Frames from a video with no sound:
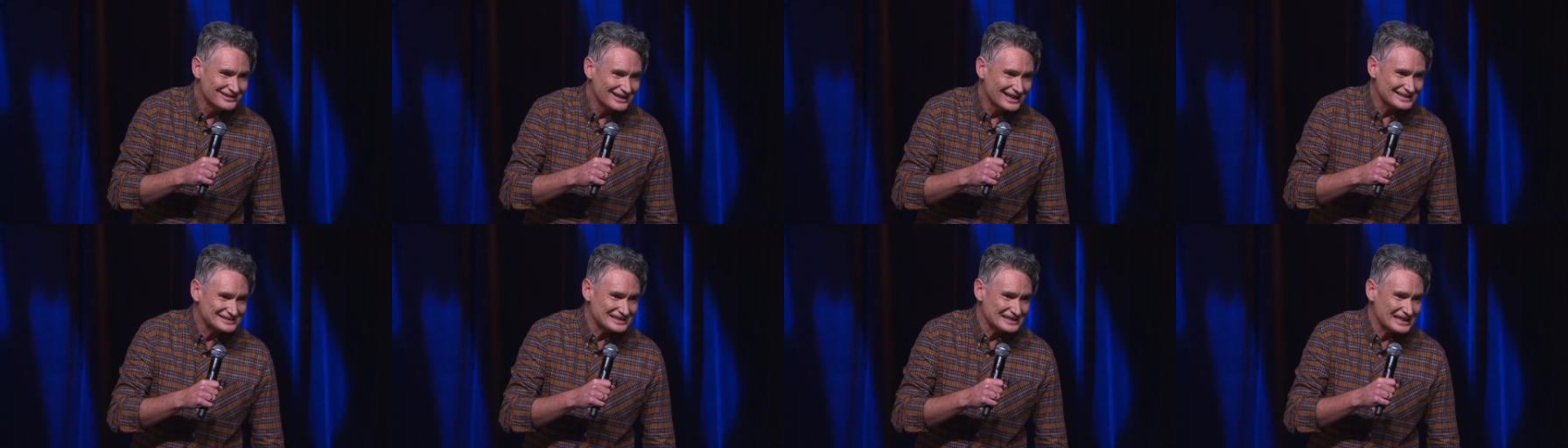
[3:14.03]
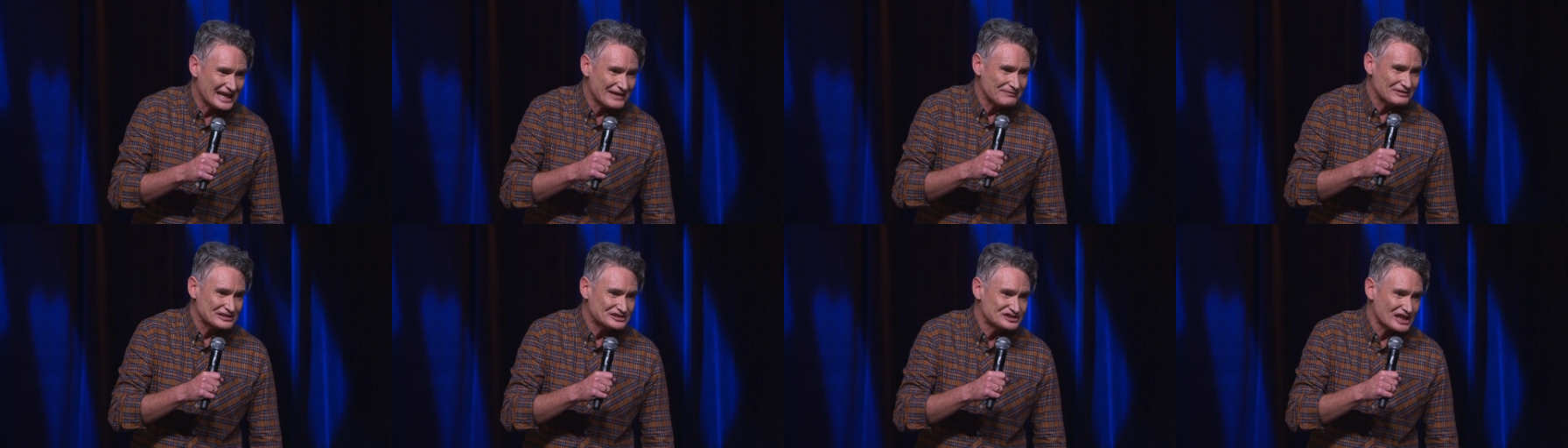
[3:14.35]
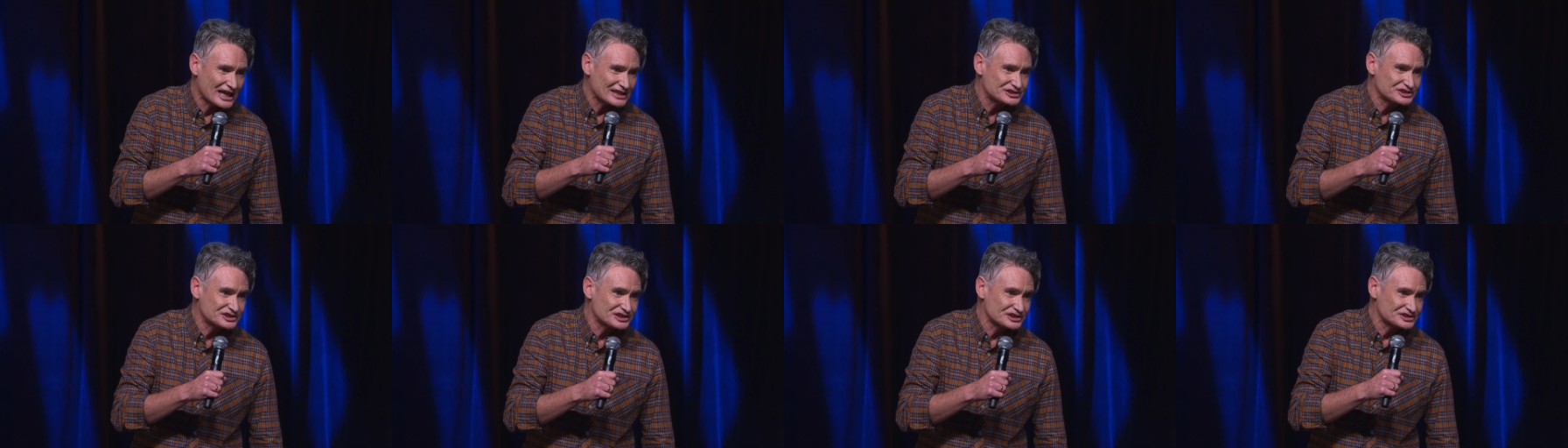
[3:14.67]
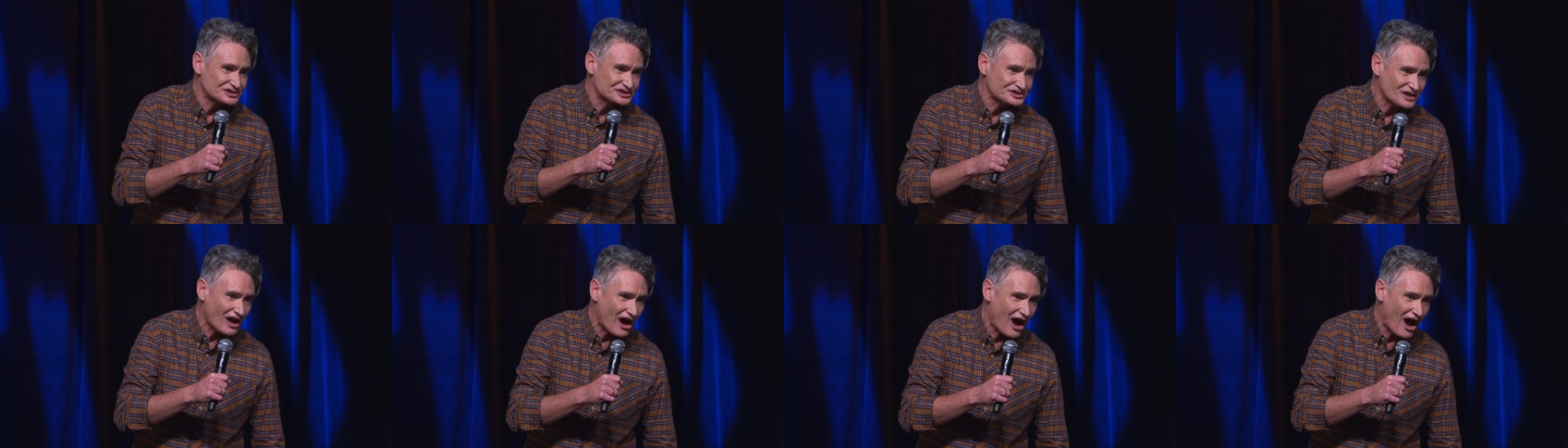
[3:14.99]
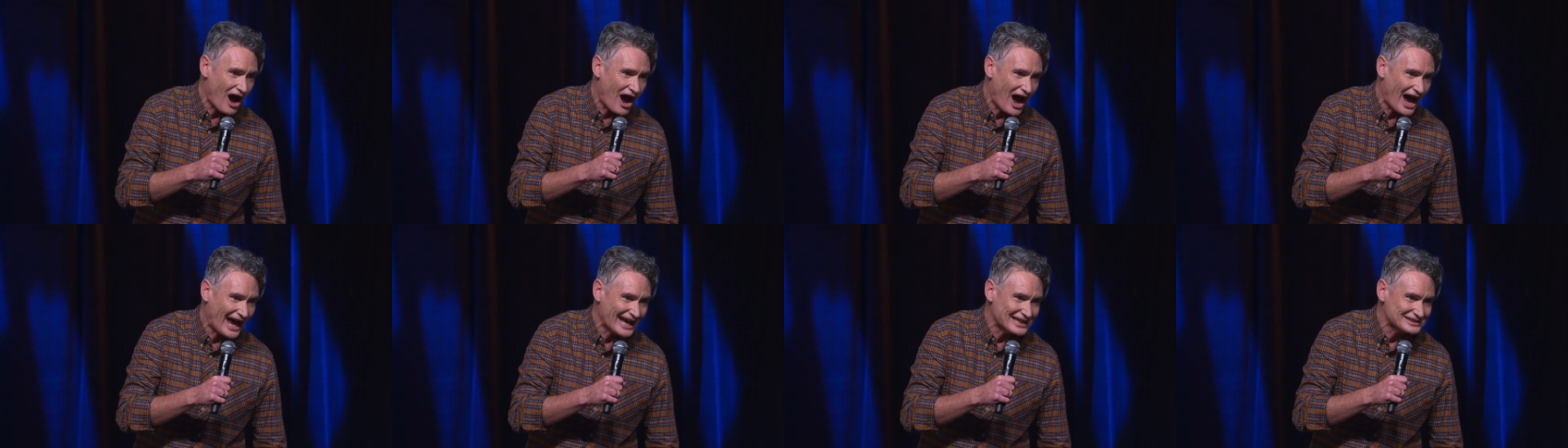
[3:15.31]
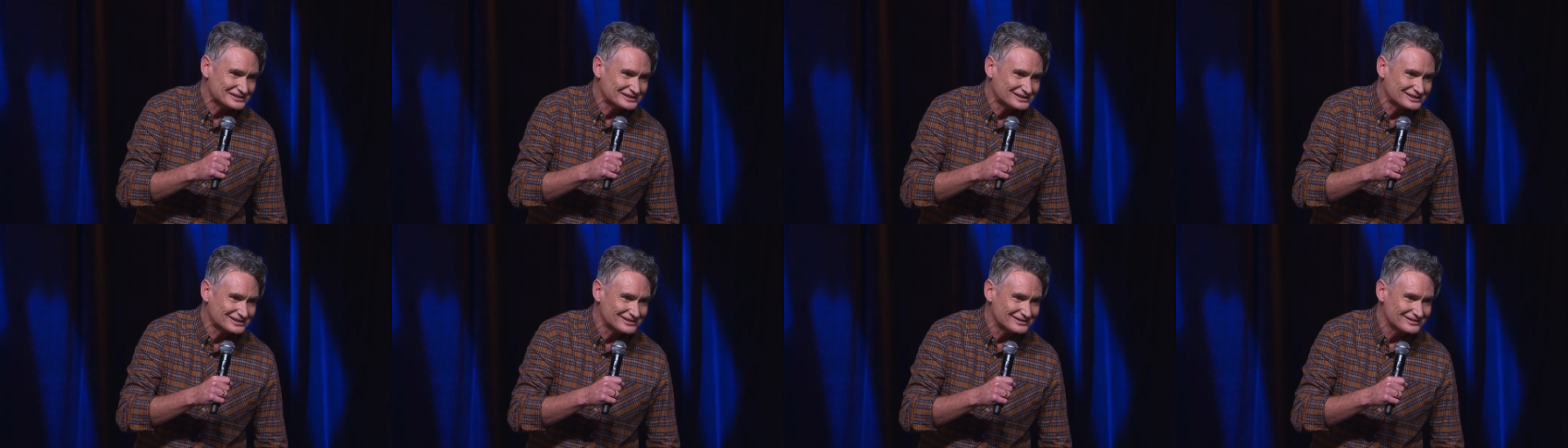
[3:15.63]
It didn't even touch the
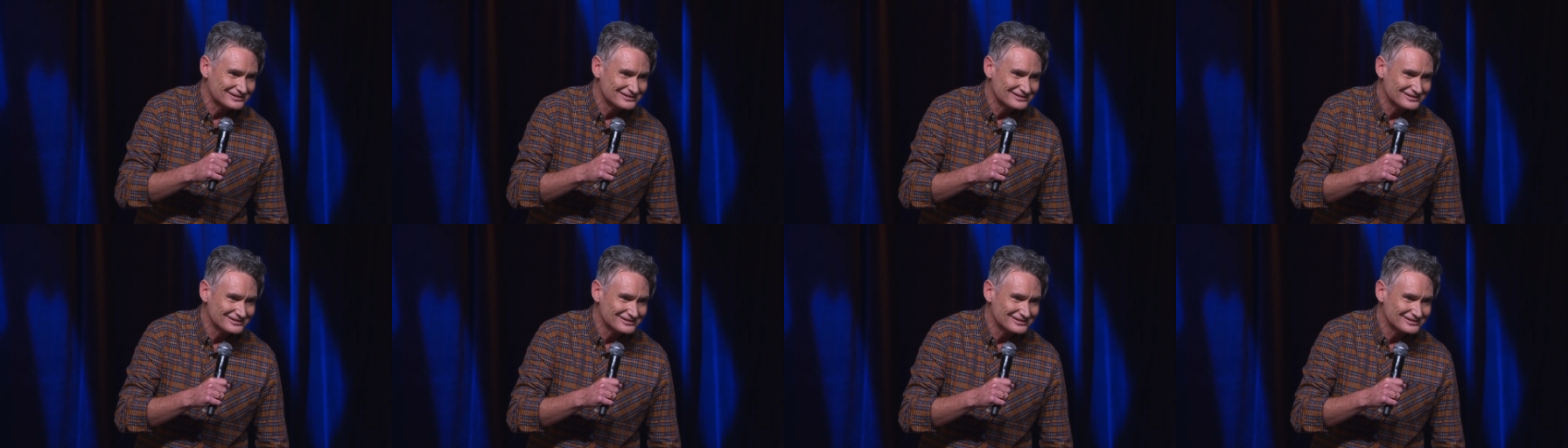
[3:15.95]
sides.